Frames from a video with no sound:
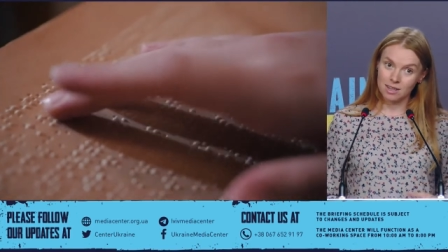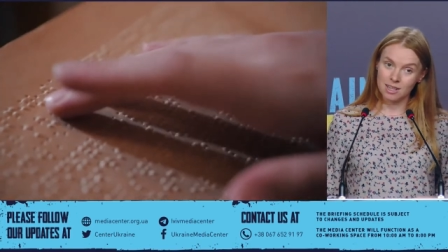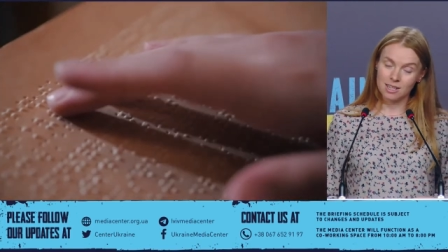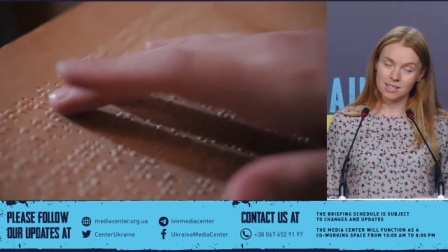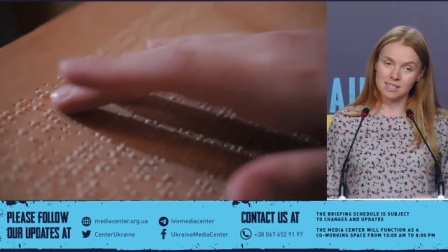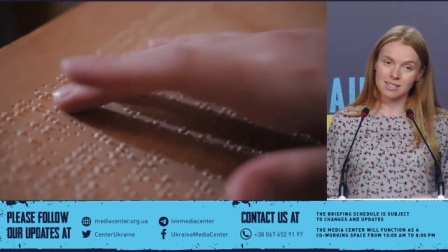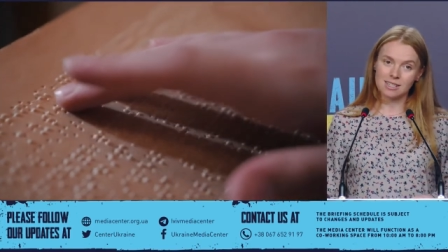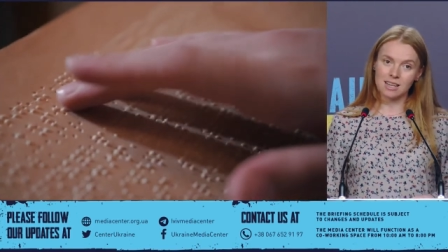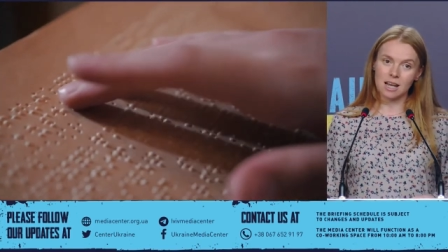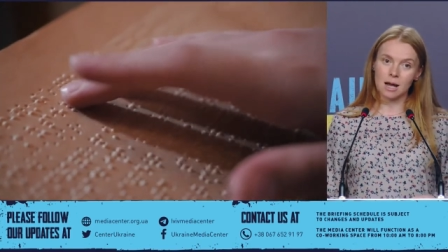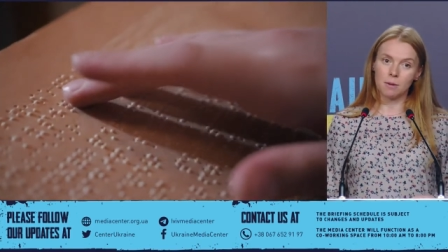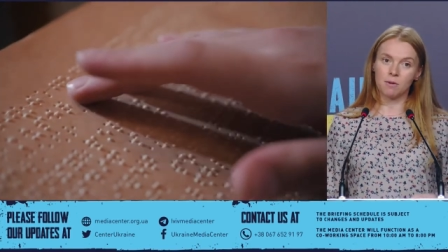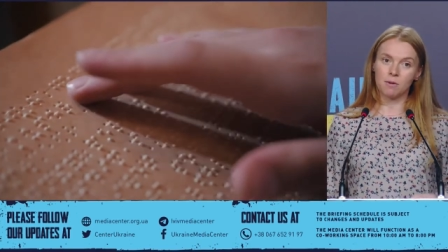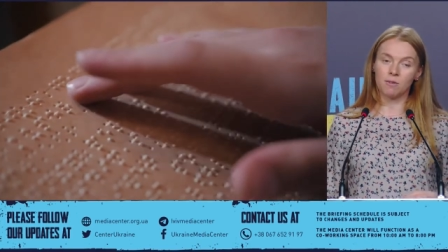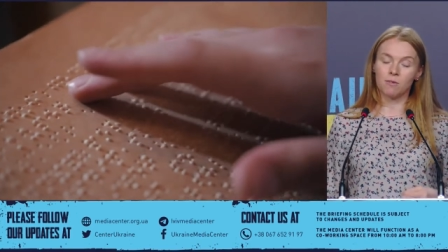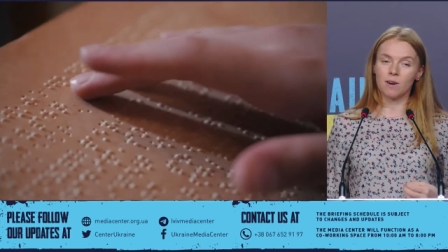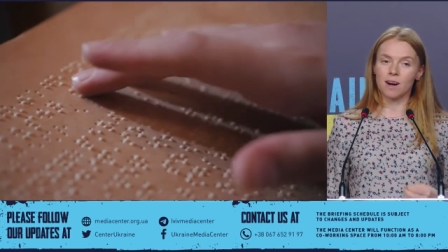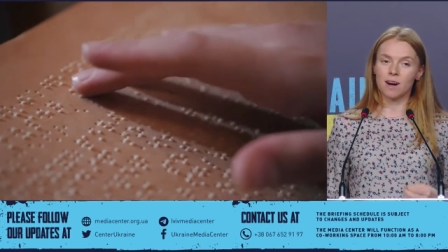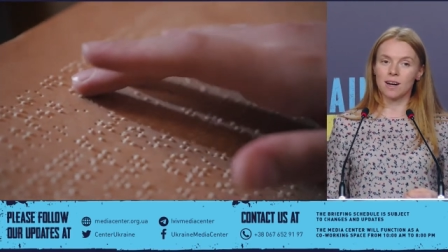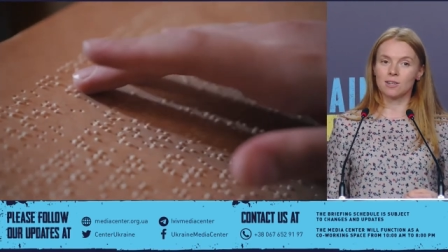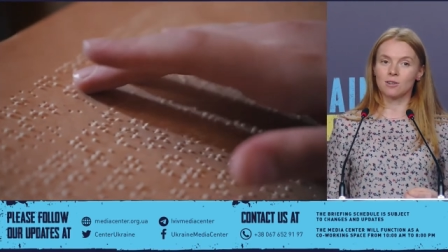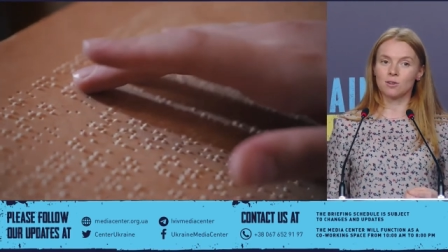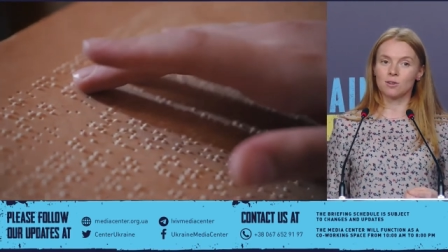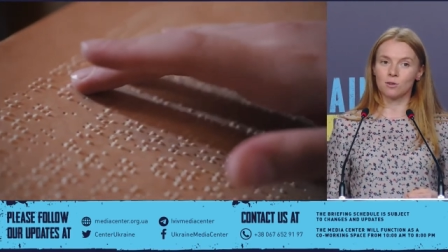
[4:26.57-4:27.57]
but we
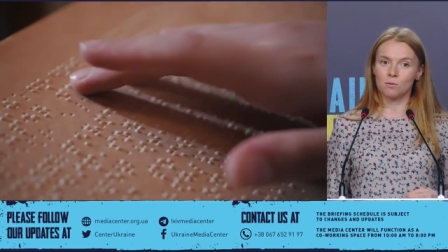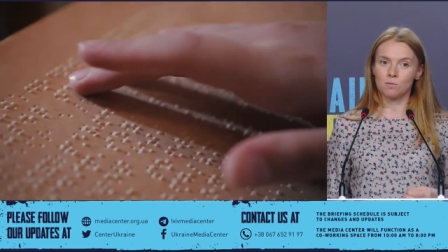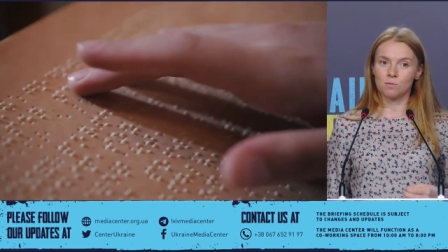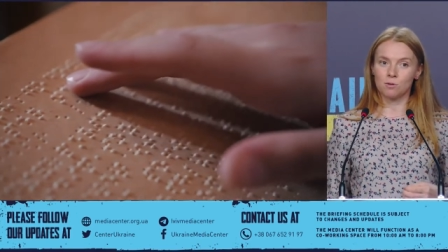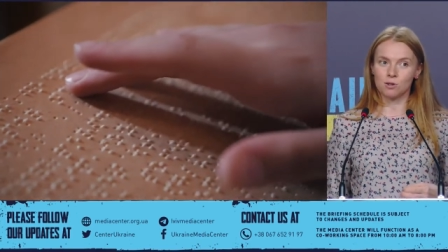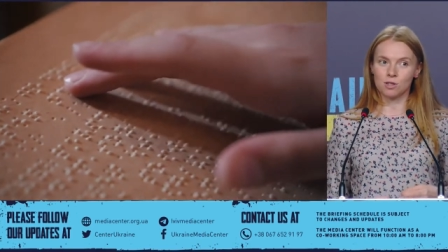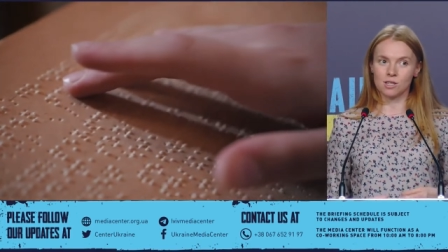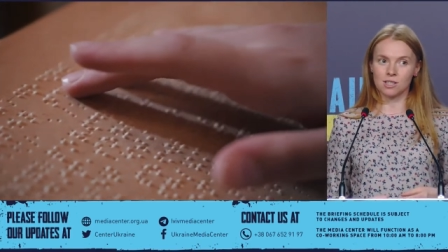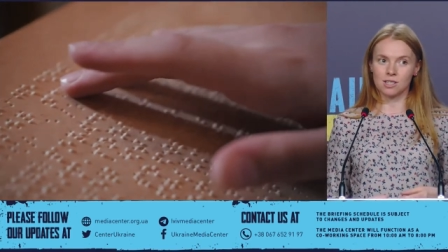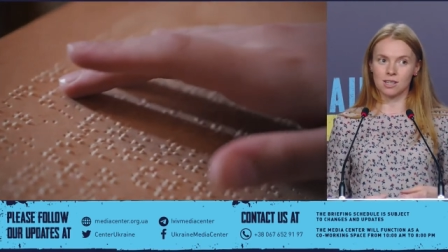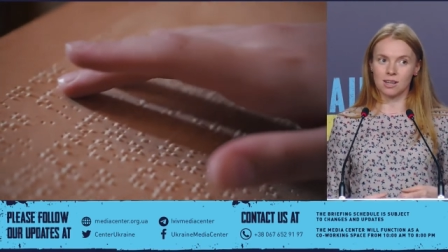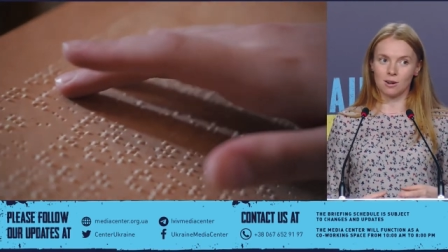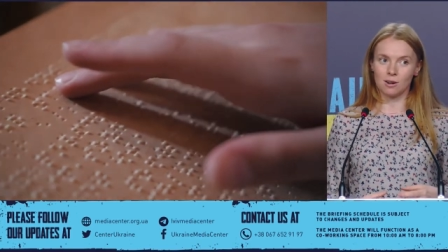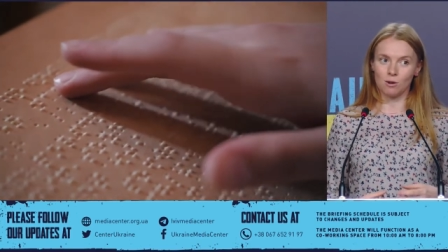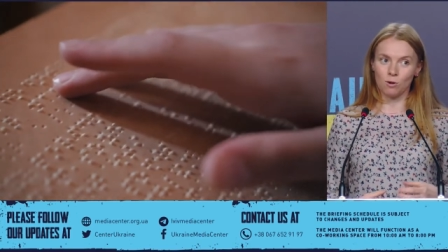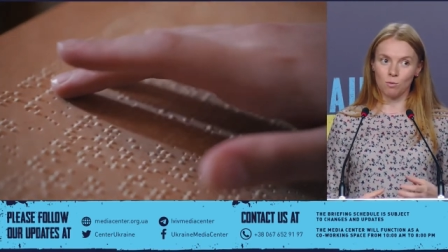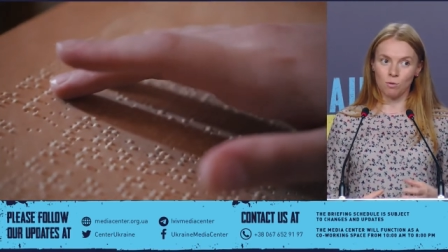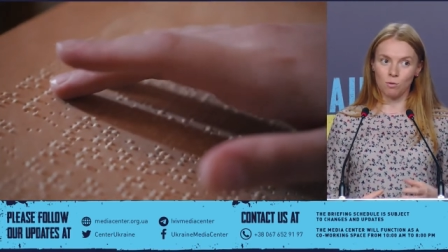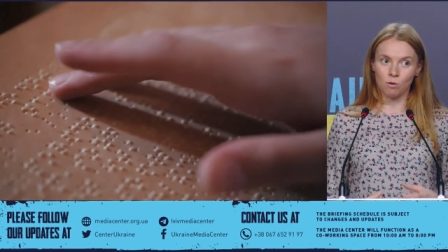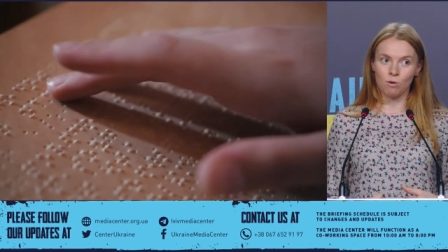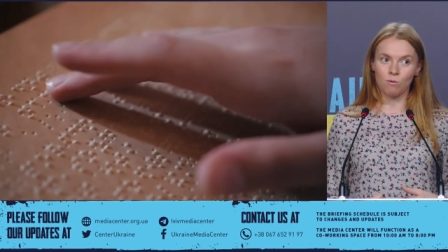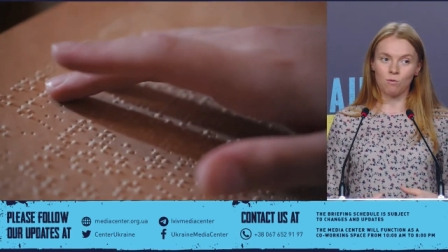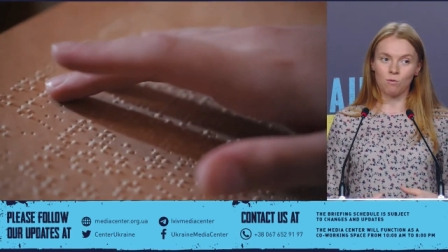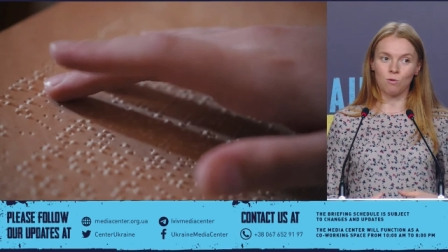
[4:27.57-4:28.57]
can
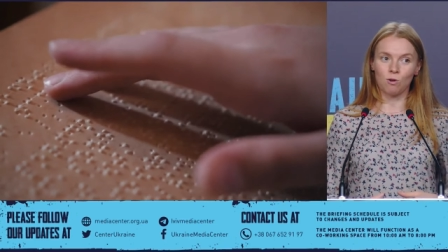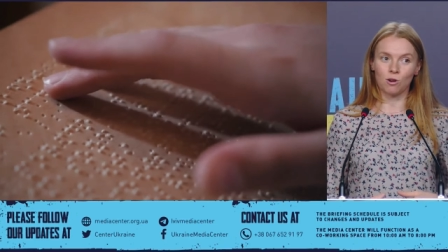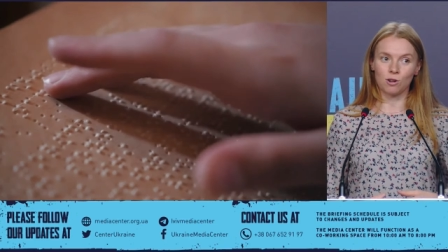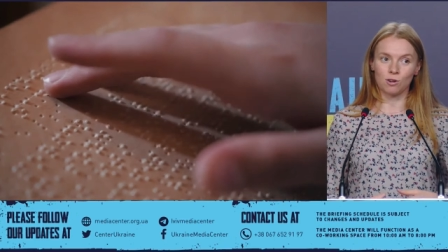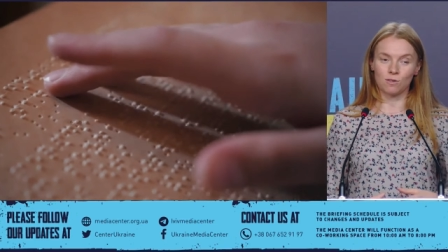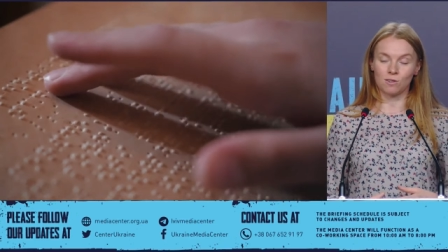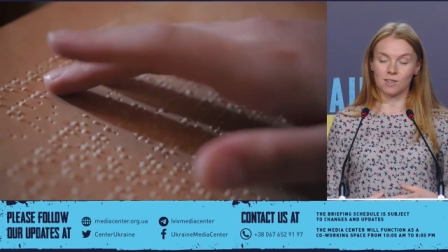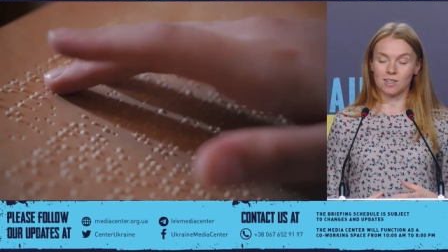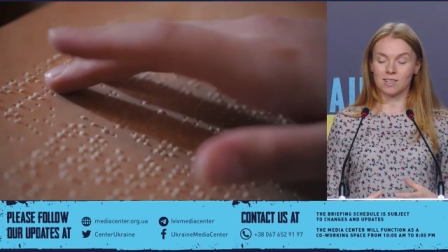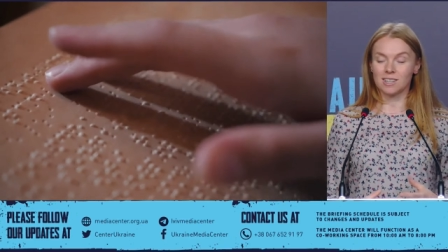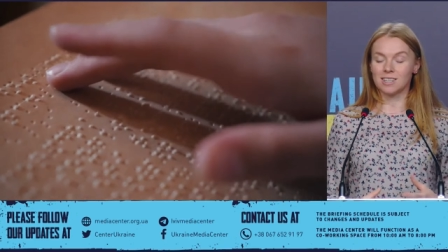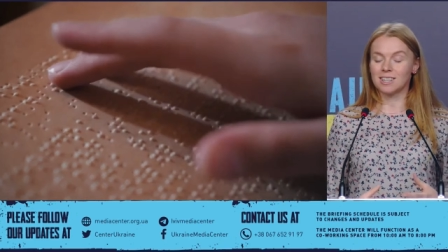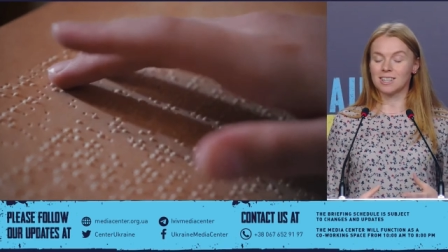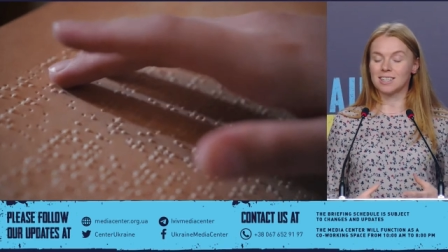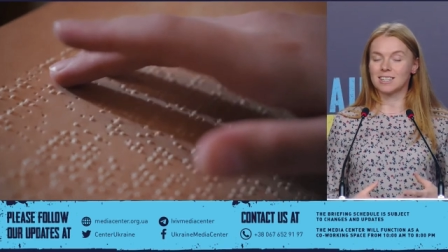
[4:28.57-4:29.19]
preserve it and we